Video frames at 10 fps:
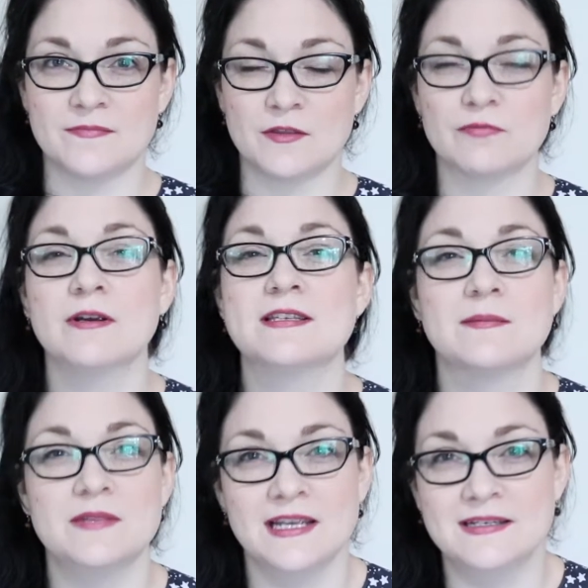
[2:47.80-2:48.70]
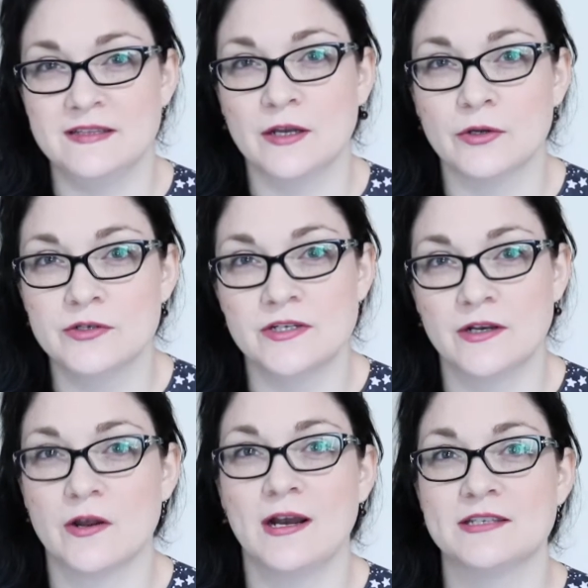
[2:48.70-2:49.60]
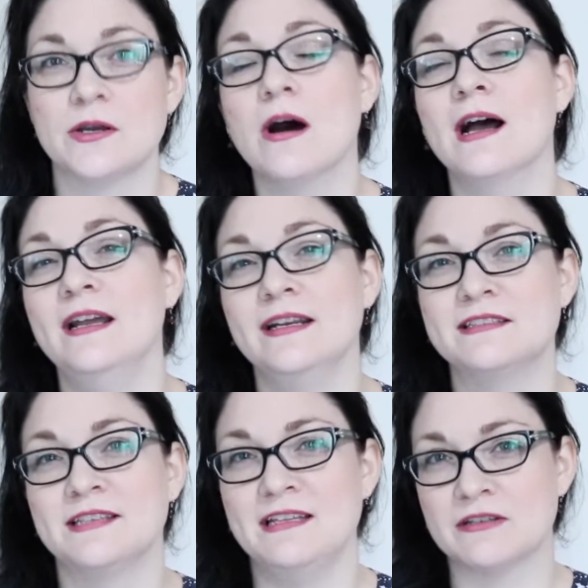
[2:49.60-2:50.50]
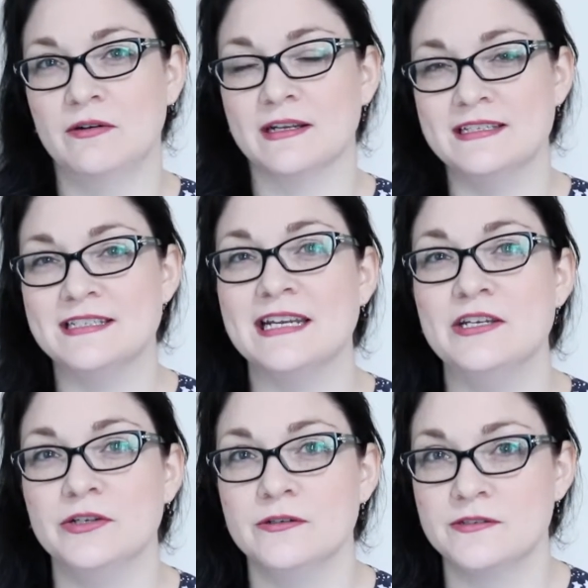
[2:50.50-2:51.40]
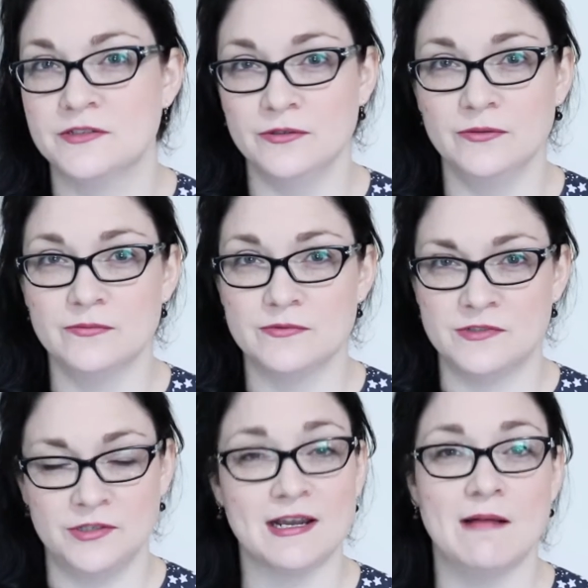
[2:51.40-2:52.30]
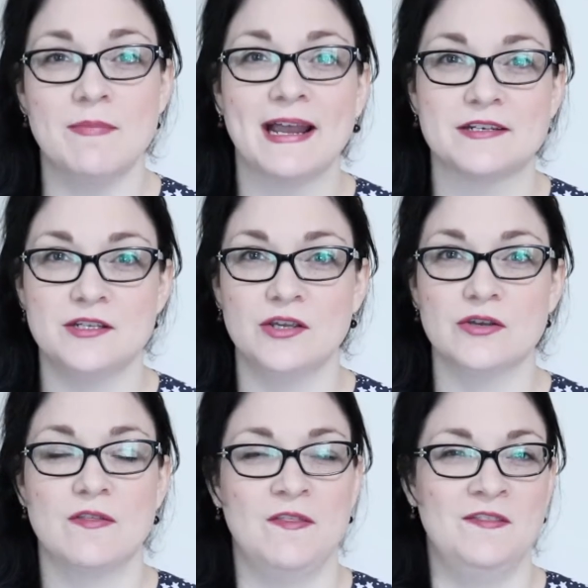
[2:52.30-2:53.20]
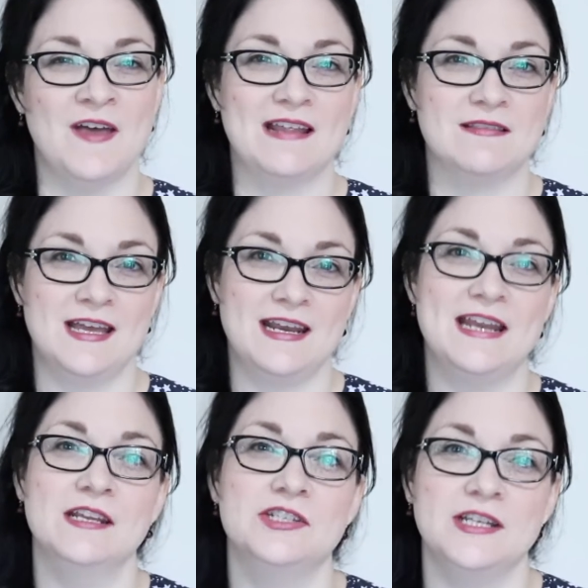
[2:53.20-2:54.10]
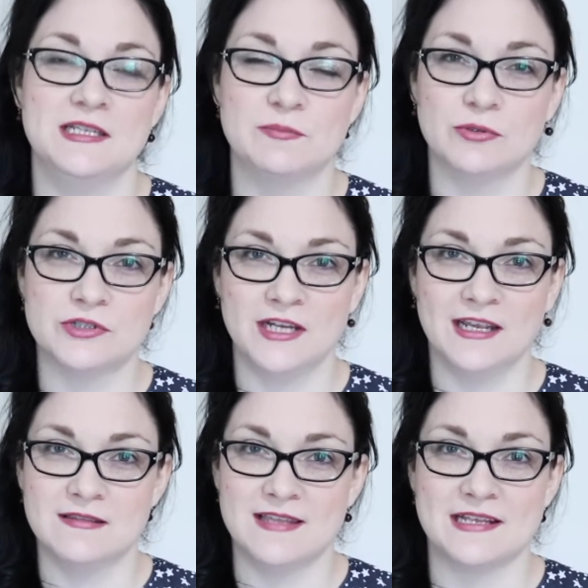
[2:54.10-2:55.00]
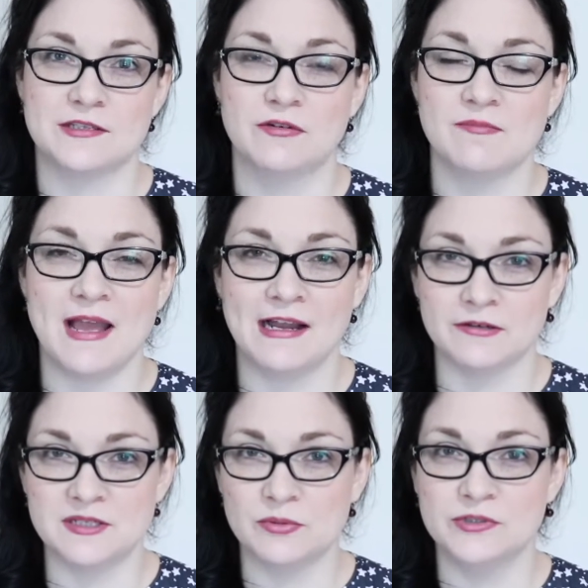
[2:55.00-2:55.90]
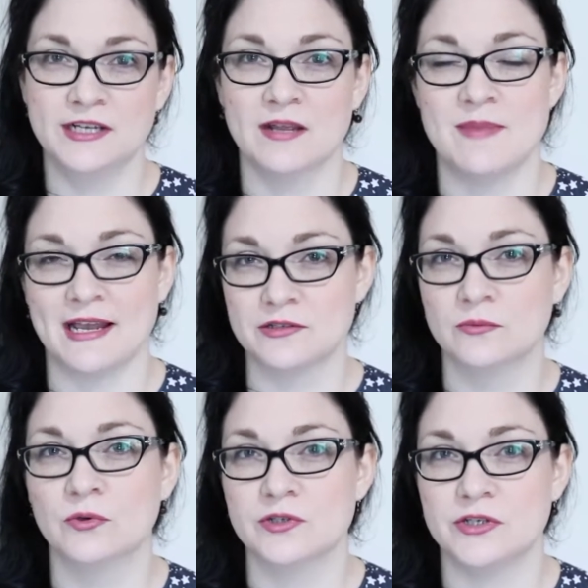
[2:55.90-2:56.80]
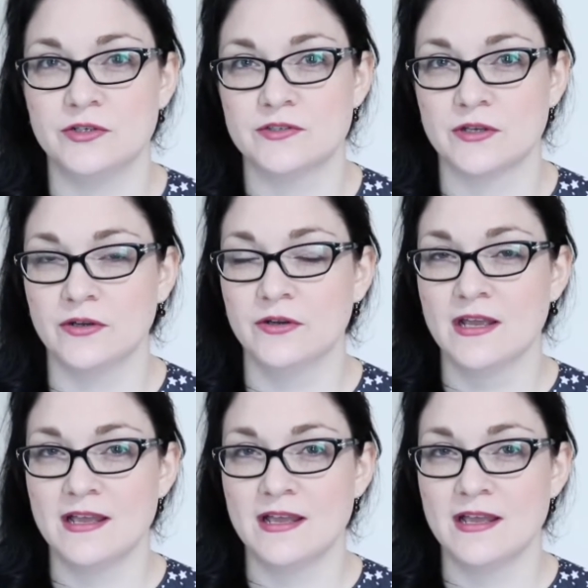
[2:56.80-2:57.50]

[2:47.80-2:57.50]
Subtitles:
throw something into the ocean at high tide, it's going to continue to come back to you. That energy is pushing it, that sort of power is pushing it back towards you. So